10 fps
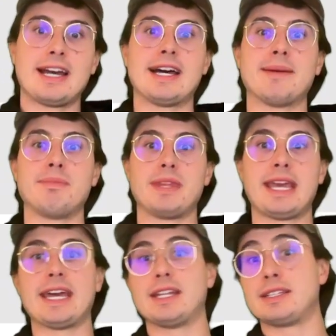Um,
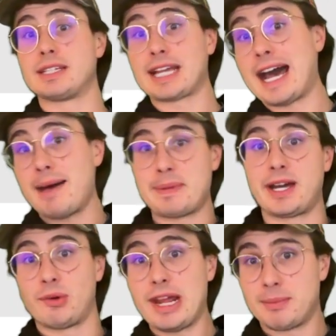and the copy
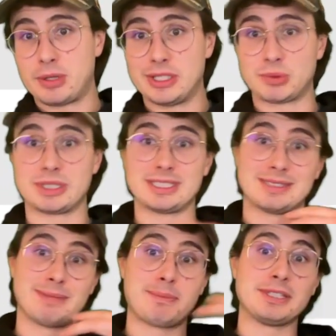on write approach, which
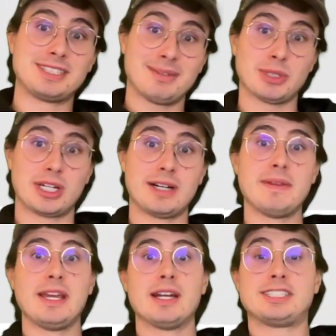is might be
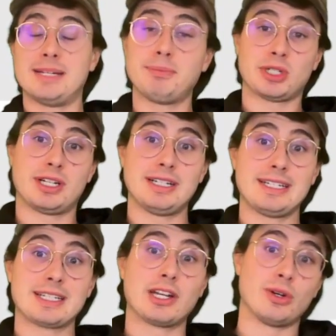similar,
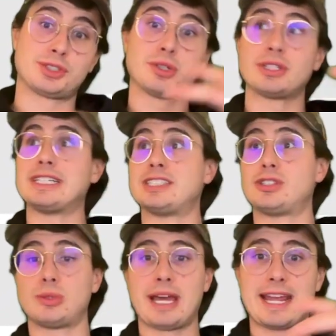simpler, can also lead
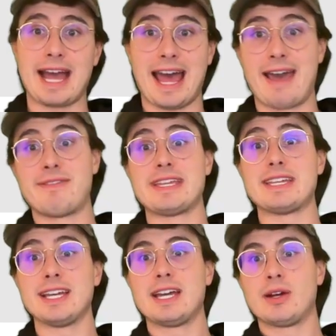to a
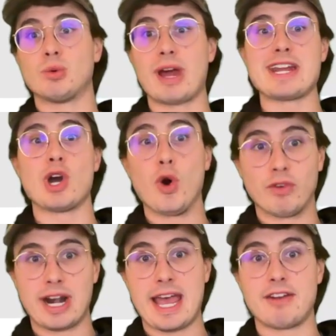heavy write
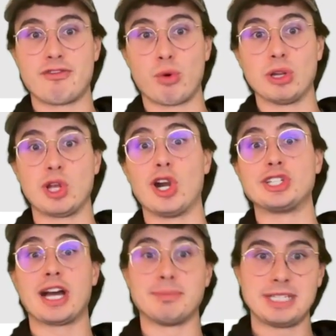overhead for
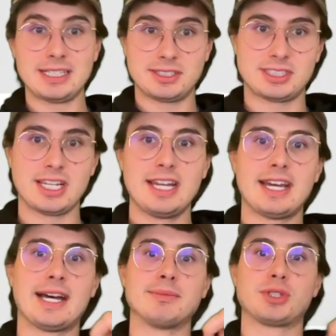large updates.
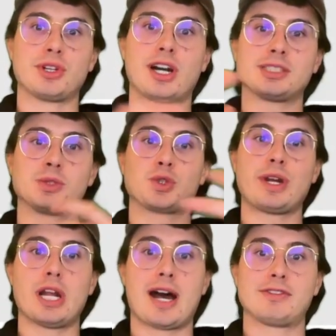Um, so there are some
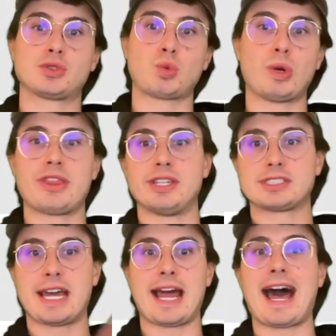trade-offs with
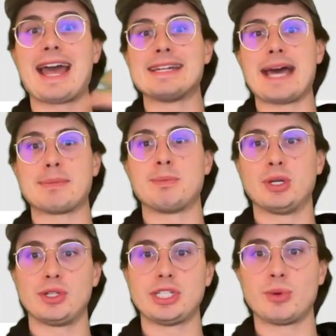this kind of high
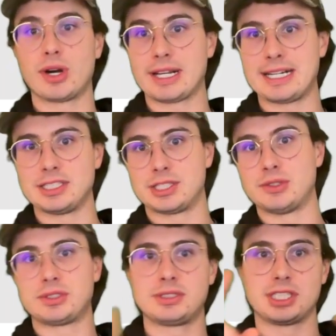adaptability. You are going to
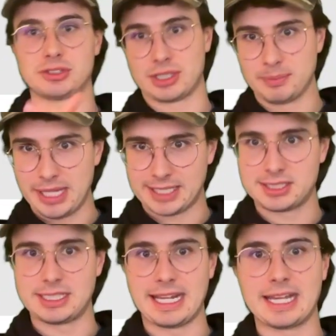introduce additional
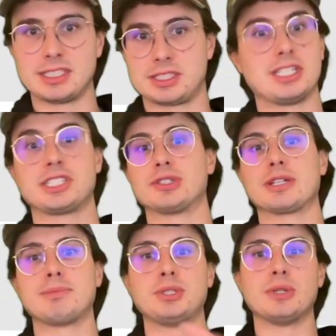complexity and just additional
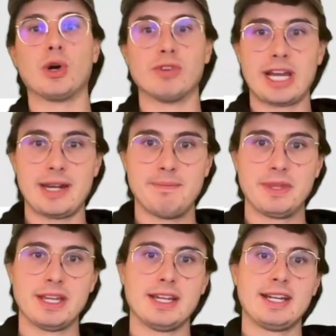compute overhead.
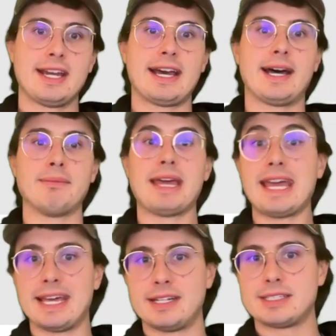Um,
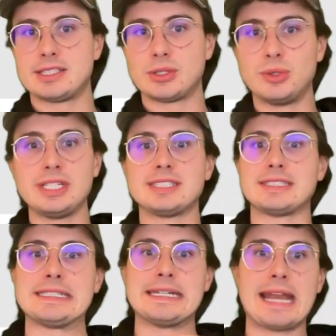and Hudi
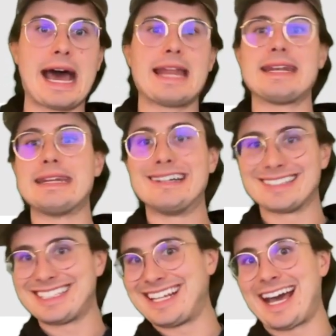is not
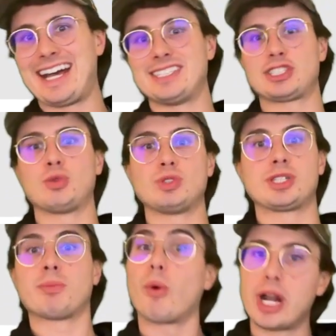nearly as
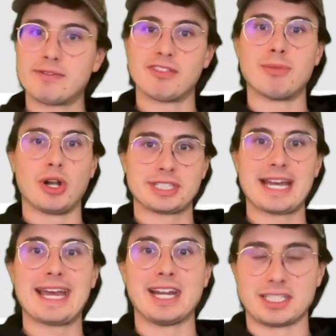supportive of
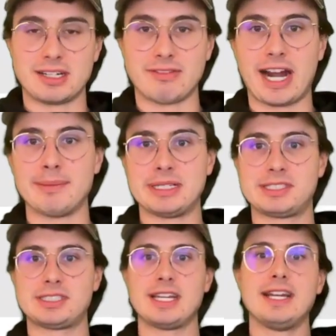multi-engine
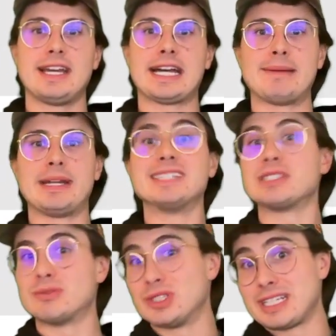environments um, and
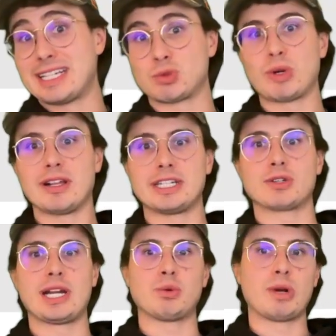isn't really as well
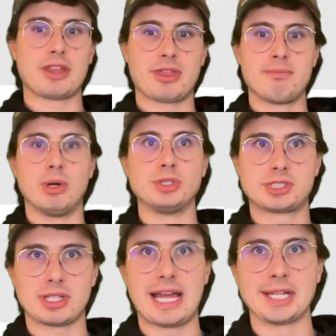integrated with
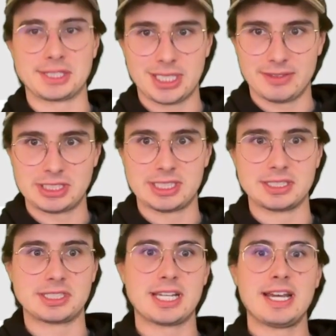most cloud
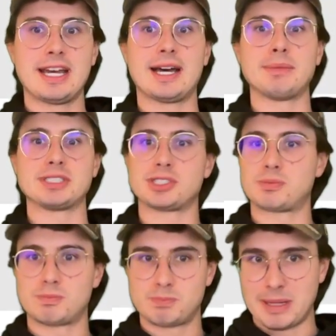services um, because
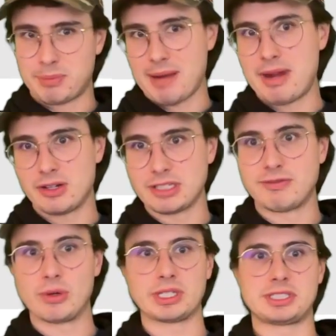it's been primarily
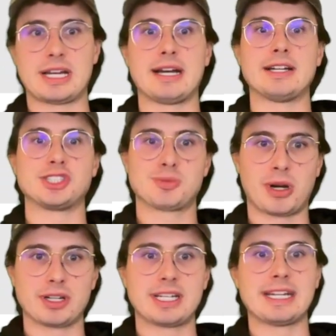focused on
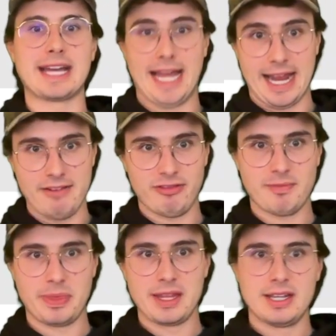Spark and Hive.
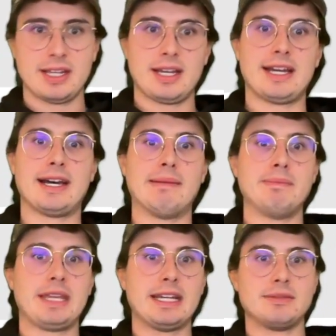
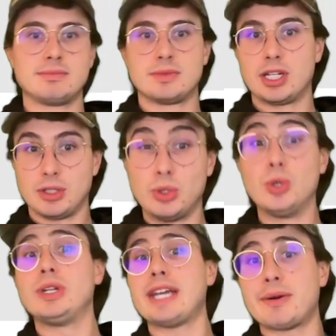Um, and
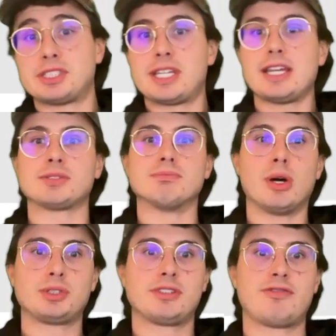Hudi, I would say, is
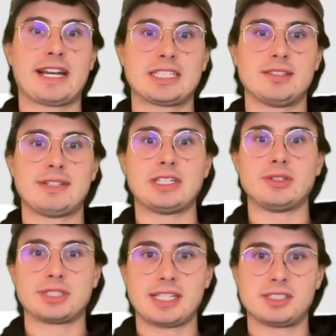most effective in
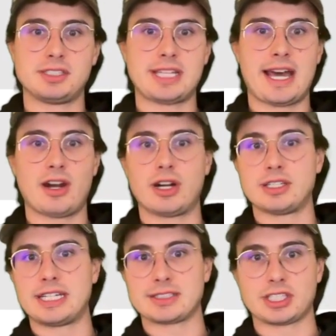use cases that are
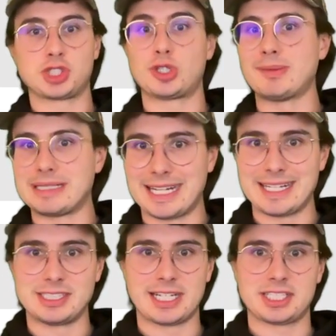things like streaming
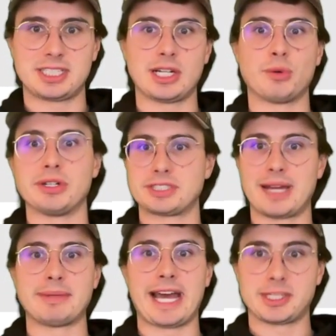data ingestion and
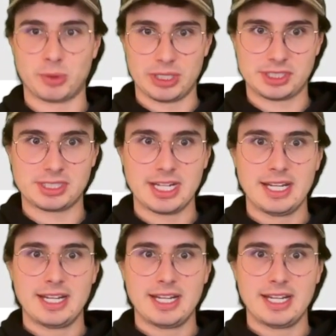real-time dashboards.